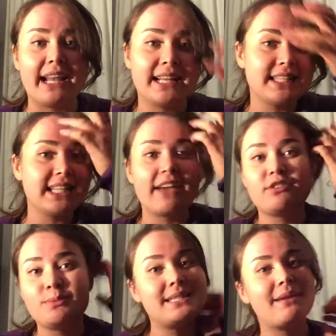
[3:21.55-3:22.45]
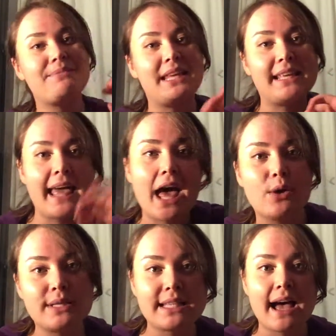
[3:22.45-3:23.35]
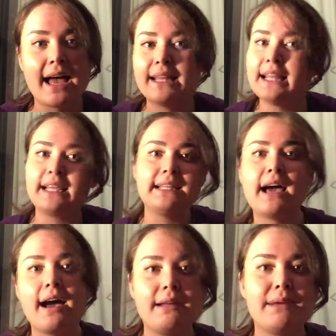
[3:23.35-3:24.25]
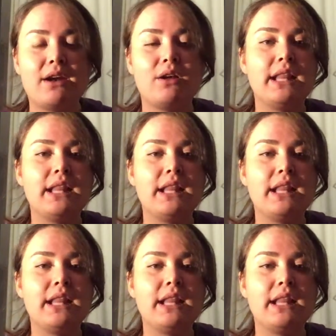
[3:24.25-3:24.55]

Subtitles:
It doesn't have to be something outside, like an Ironman.